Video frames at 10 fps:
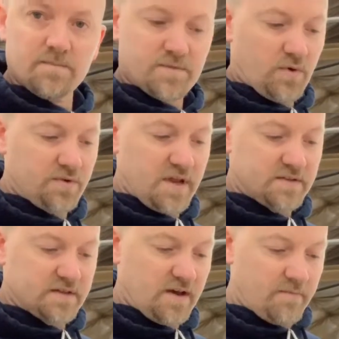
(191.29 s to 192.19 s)
hold
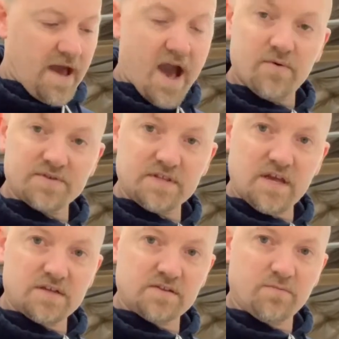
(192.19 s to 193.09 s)
downs come out to the
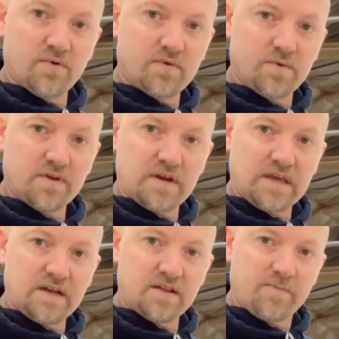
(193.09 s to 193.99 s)
edge of the board where they're going to
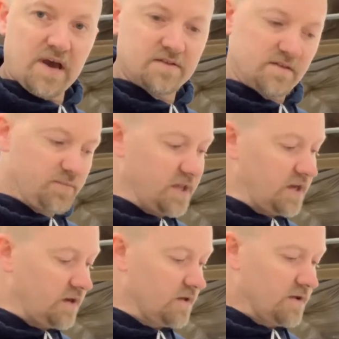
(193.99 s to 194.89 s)
get in the path of the
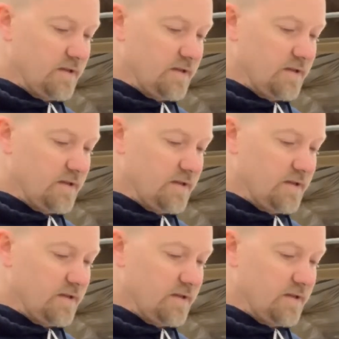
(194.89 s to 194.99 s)
blade.